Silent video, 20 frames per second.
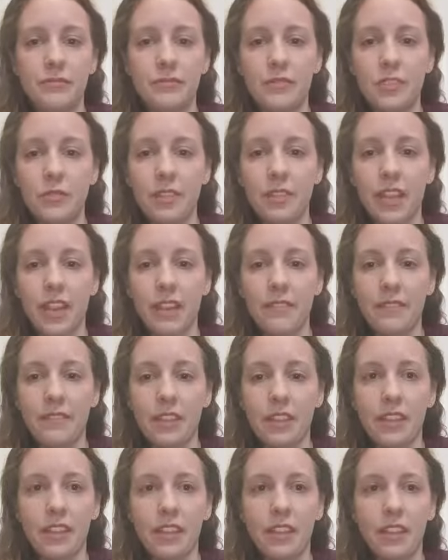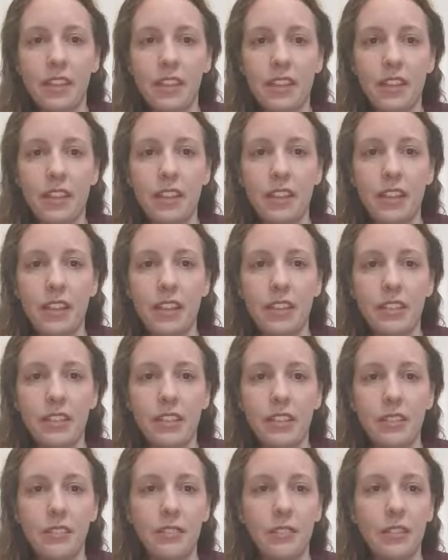do we have
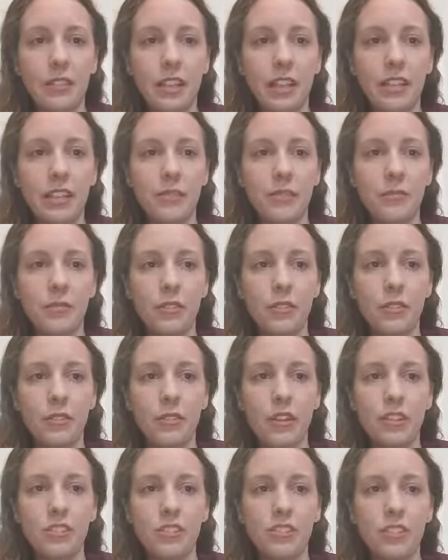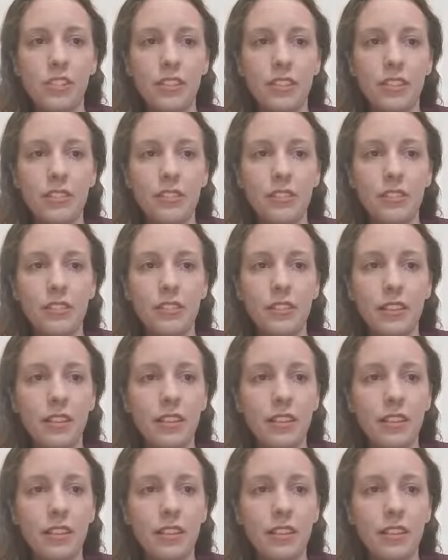any more questions?